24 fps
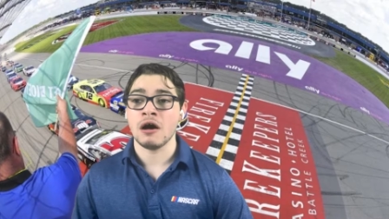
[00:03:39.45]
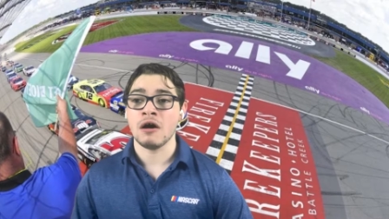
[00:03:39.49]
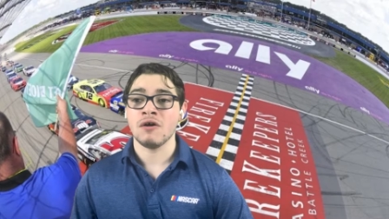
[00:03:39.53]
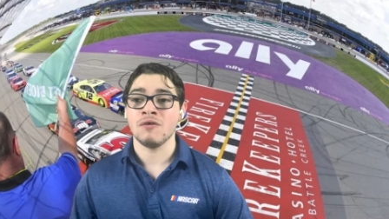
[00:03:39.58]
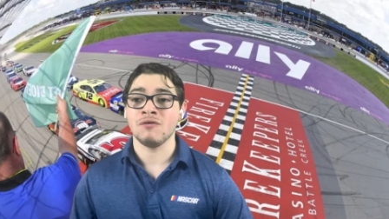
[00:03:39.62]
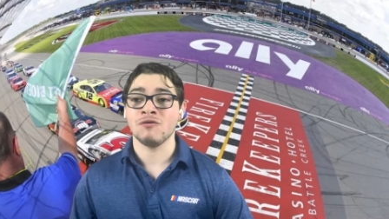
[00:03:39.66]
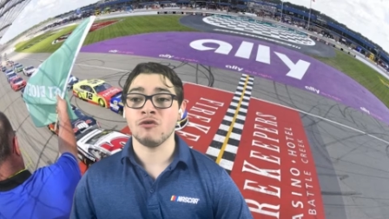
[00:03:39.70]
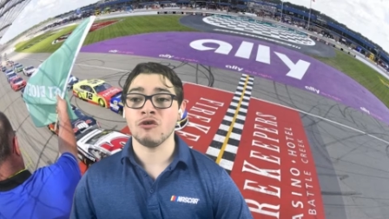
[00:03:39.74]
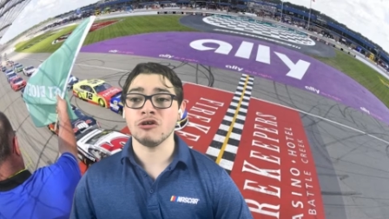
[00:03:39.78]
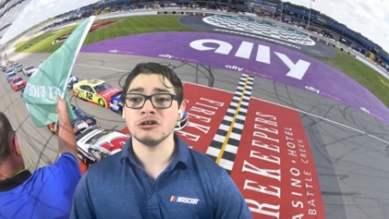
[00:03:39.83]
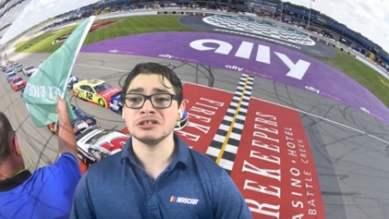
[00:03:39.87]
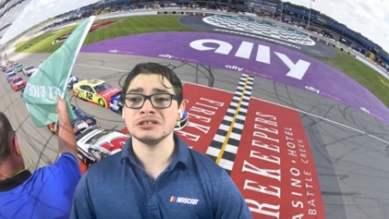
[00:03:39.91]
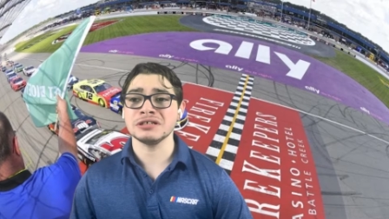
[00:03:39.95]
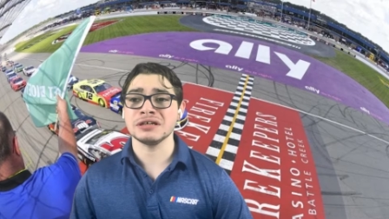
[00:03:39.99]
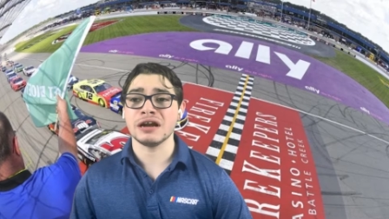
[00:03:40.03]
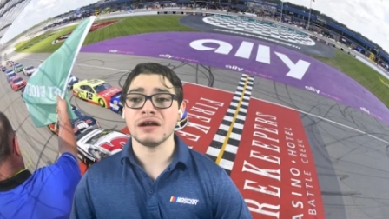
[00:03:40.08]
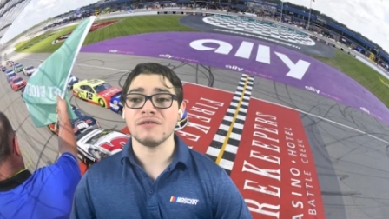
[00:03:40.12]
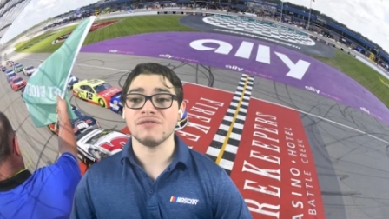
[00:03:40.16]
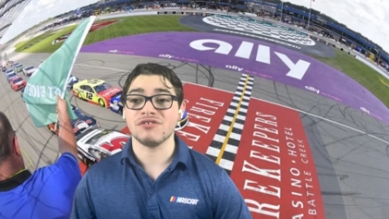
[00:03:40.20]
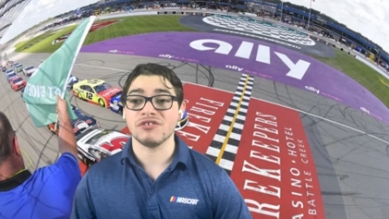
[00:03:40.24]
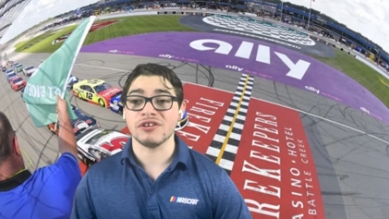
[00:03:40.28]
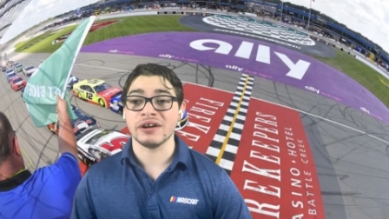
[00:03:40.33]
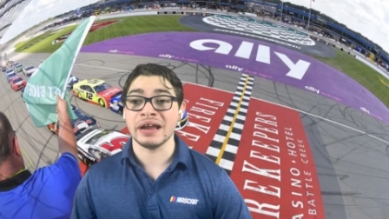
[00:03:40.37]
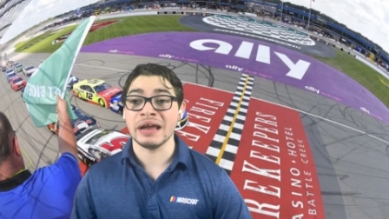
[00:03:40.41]
Fortunate
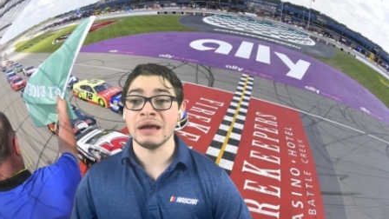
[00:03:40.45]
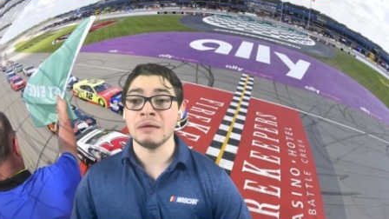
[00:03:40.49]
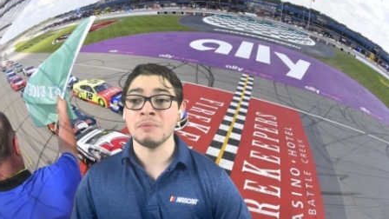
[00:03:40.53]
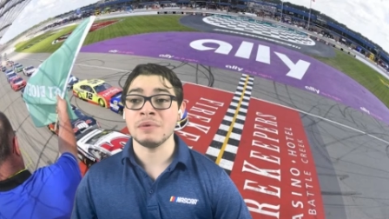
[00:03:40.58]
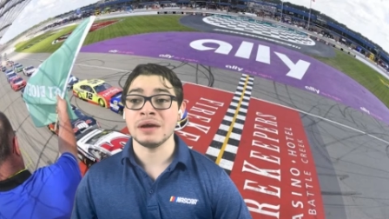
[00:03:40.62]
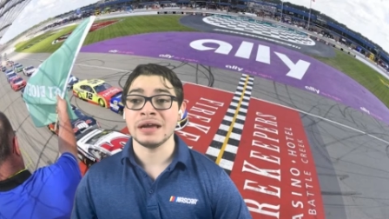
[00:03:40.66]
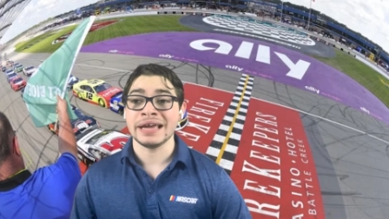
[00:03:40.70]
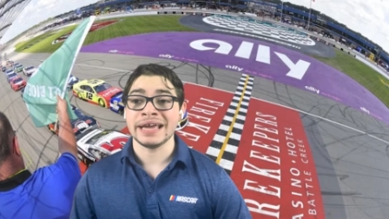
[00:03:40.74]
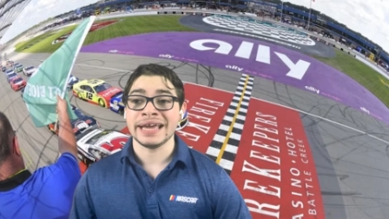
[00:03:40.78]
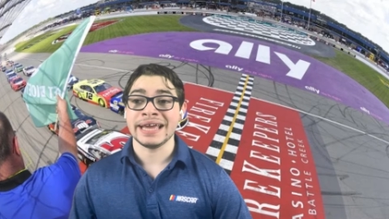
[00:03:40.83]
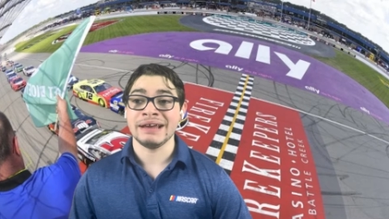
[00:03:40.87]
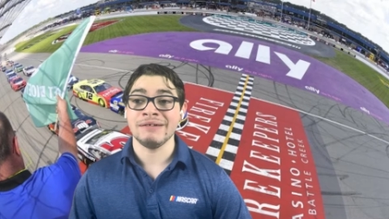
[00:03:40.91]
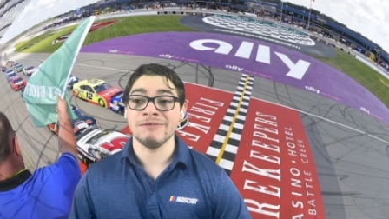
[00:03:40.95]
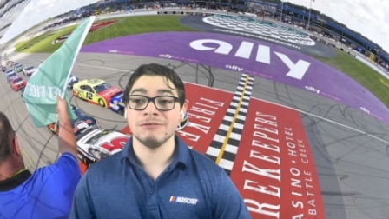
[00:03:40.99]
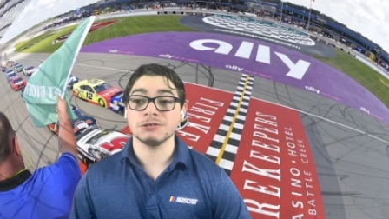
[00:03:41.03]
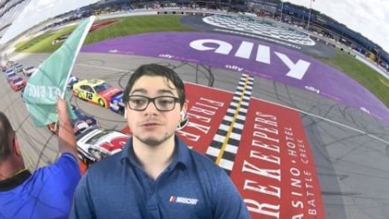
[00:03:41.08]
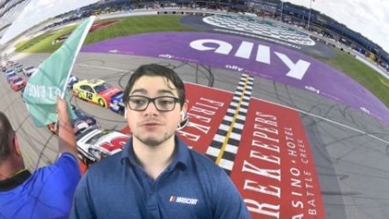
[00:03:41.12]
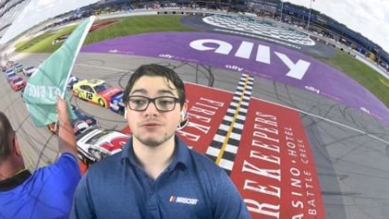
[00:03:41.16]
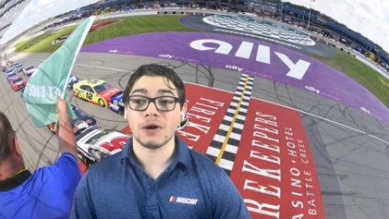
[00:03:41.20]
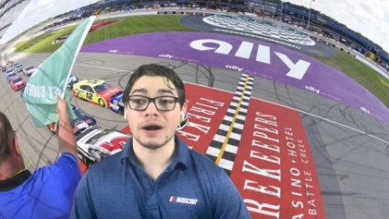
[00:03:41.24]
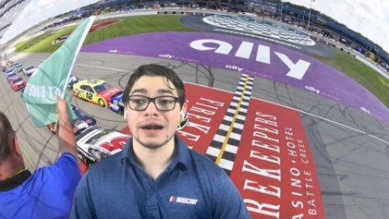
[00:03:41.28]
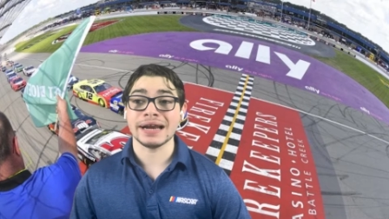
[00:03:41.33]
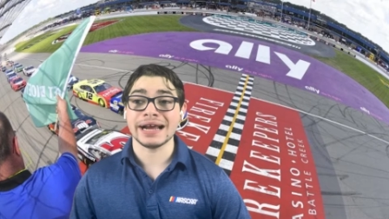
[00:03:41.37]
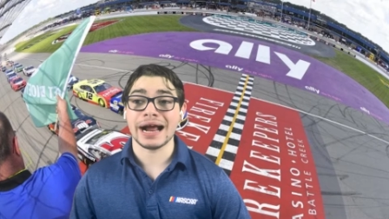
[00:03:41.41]
enough for him, he was
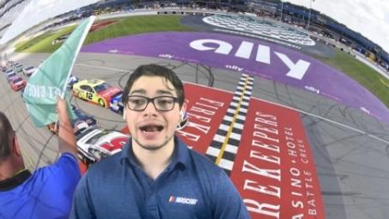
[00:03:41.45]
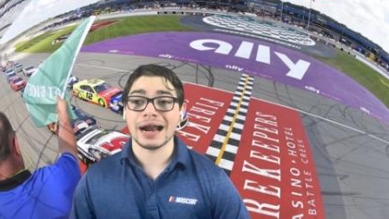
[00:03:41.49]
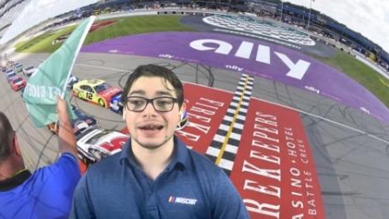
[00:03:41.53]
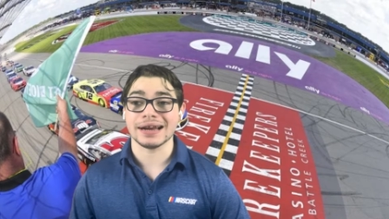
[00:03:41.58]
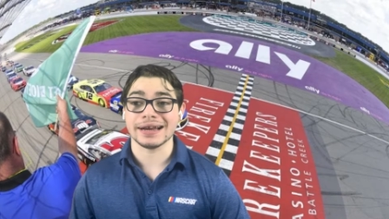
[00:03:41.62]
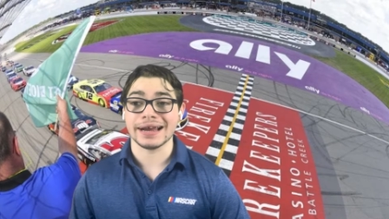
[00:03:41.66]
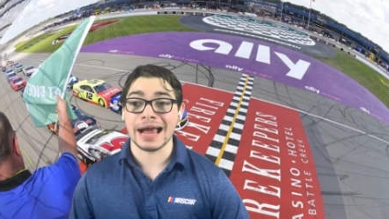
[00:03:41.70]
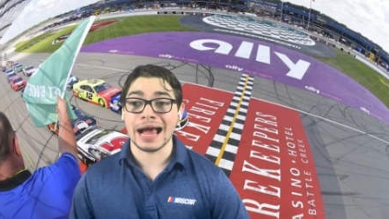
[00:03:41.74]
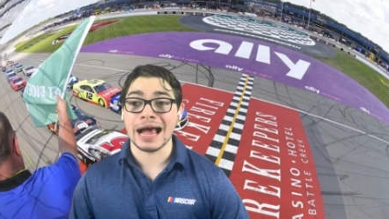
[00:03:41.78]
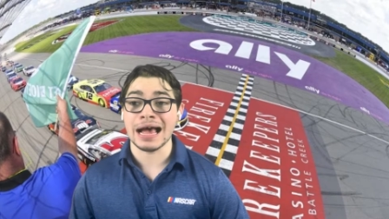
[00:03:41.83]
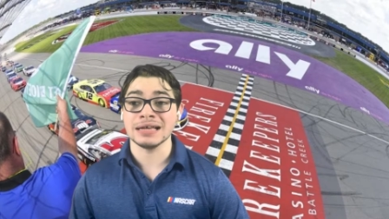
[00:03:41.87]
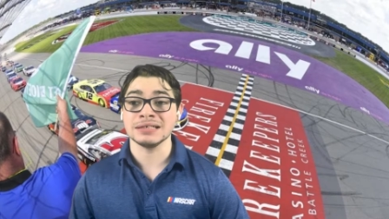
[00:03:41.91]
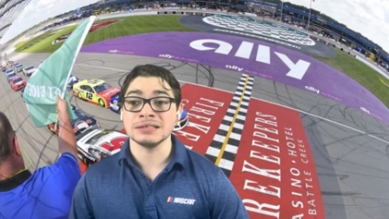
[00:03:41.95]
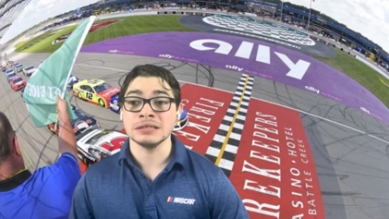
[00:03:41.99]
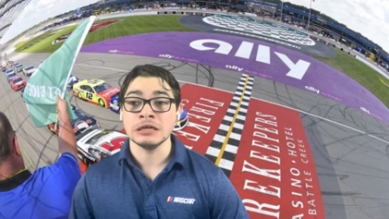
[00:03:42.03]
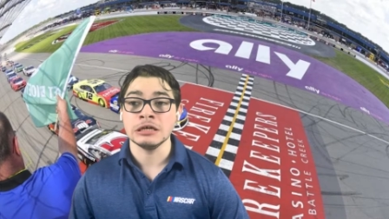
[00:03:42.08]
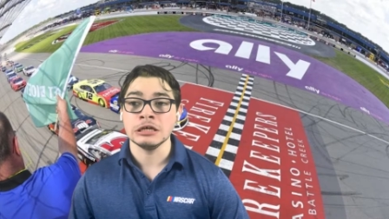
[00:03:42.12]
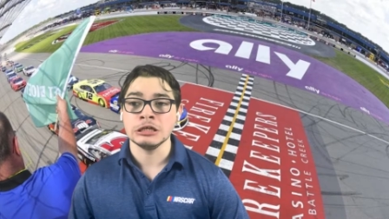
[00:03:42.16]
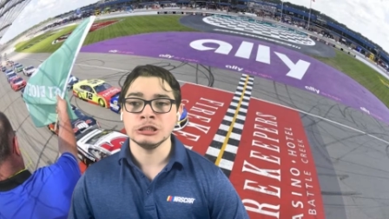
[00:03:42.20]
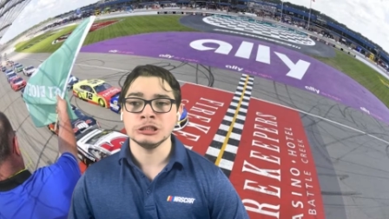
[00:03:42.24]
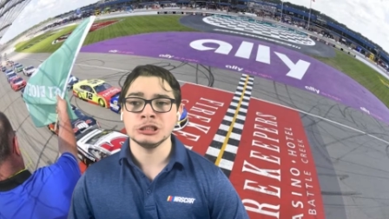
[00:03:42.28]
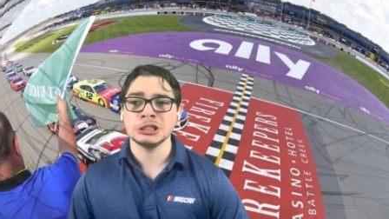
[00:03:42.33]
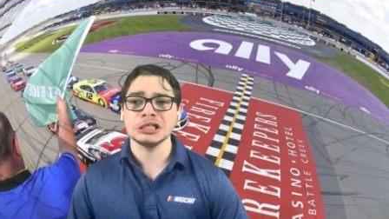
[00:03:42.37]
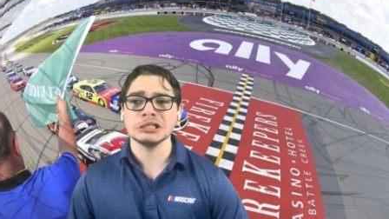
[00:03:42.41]
running out of gas,
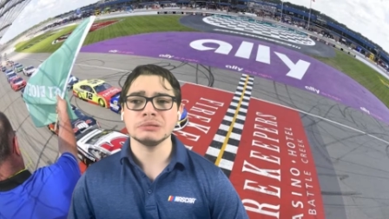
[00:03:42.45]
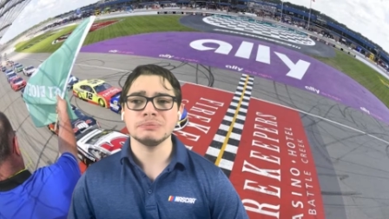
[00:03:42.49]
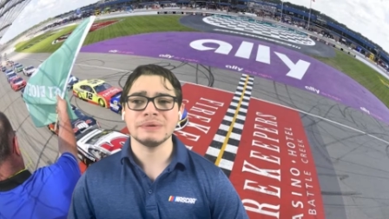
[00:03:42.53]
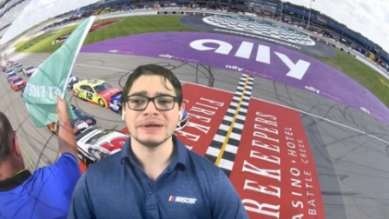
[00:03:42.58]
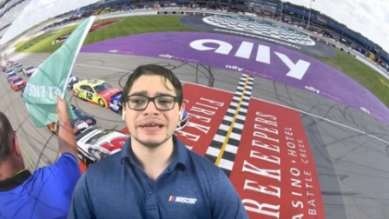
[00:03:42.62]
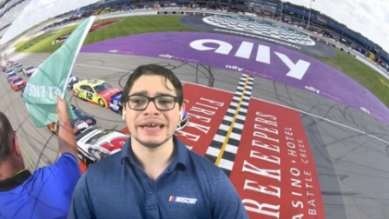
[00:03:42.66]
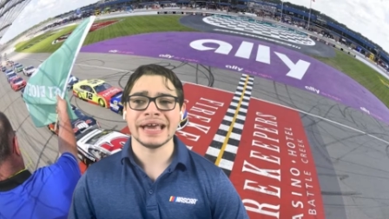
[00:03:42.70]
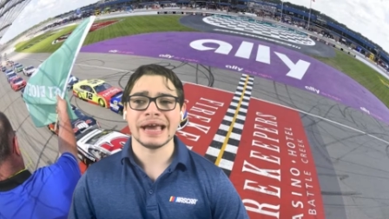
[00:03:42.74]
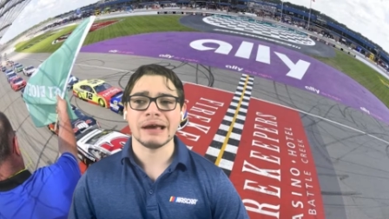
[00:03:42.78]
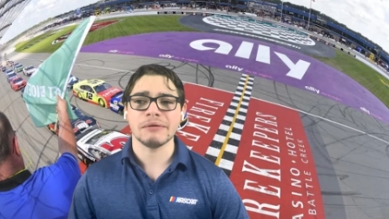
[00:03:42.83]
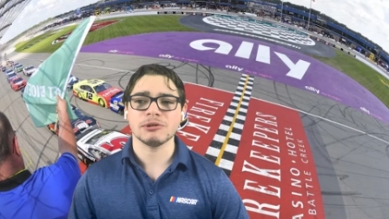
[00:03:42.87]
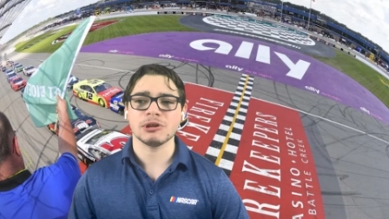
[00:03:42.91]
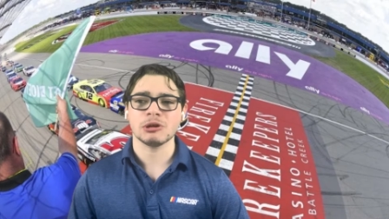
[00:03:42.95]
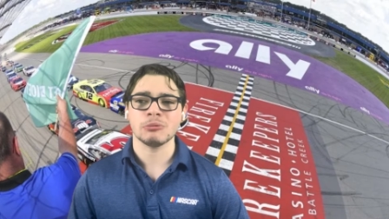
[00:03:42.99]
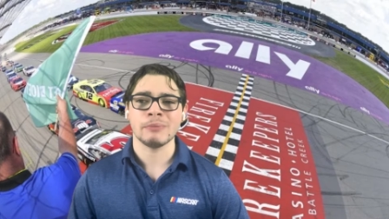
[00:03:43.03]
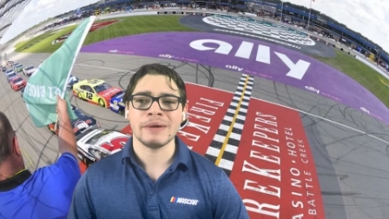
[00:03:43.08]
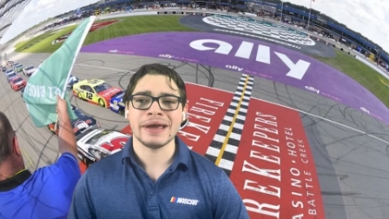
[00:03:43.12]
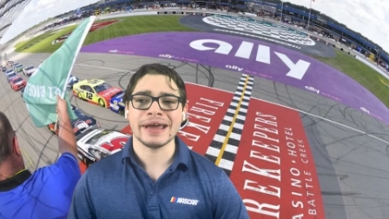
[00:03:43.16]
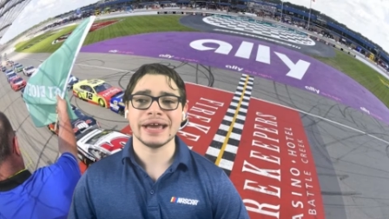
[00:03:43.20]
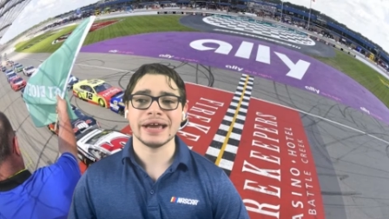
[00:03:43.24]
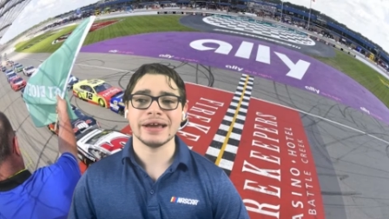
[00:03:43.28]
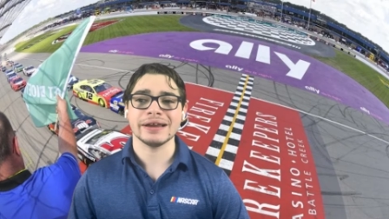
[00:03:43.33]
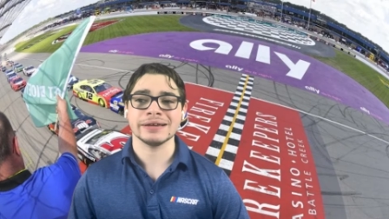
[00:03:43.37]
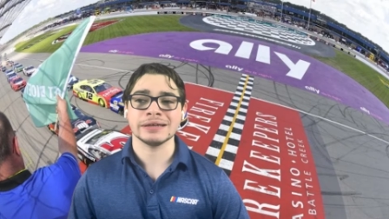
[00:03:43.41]
just being able to
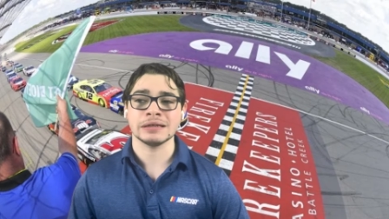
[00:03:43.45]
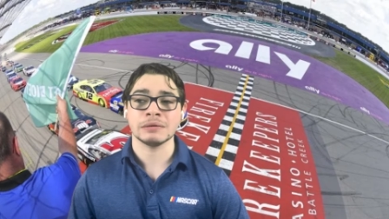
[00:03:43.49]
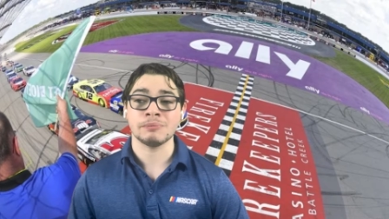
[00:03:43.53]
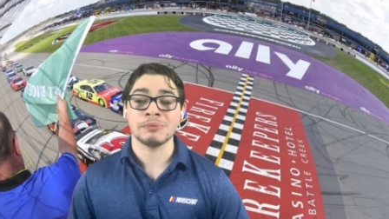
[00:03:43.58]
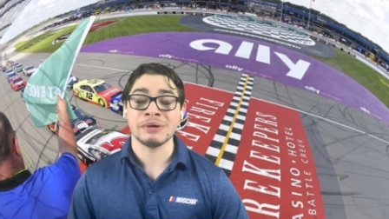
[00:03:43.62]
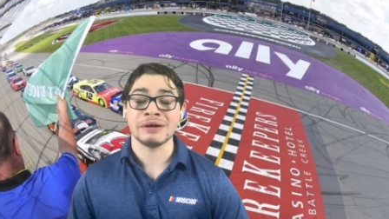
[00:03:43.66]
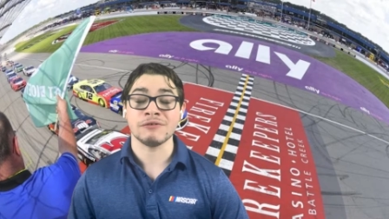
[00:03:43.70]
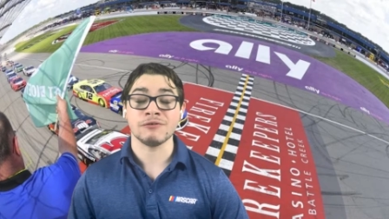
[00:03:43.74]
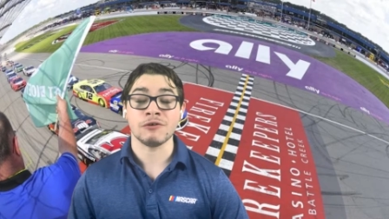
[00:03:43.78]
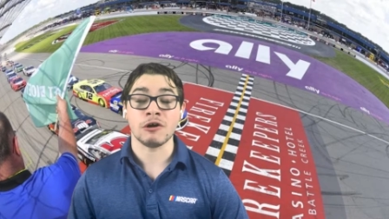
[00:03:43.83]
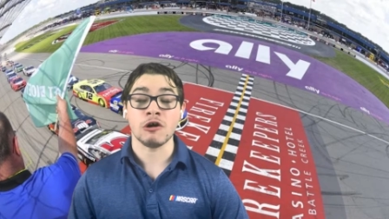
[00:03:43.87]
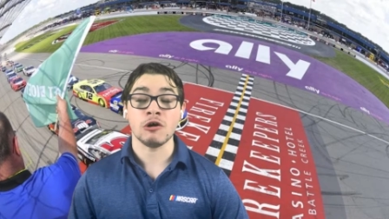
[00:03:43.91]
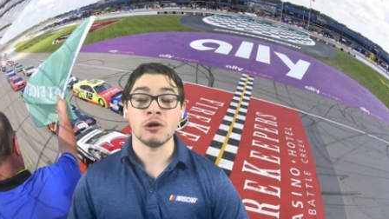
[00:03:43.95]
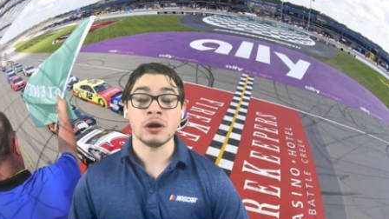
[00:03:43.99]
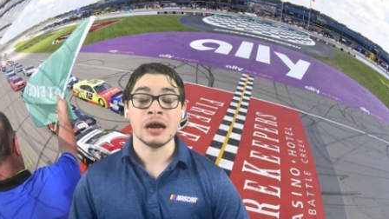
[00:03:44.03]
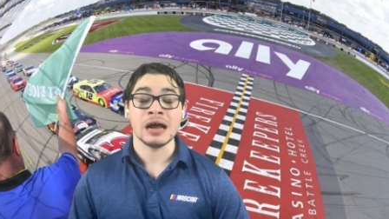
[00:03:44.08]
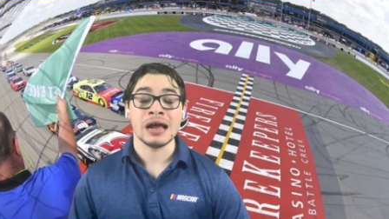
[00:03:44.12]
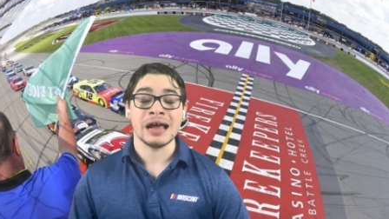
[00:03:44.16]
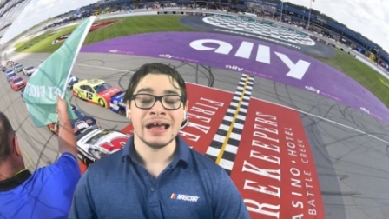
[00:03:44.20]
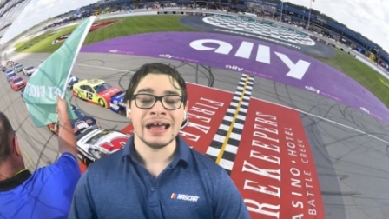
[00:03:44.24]
make it to pit road,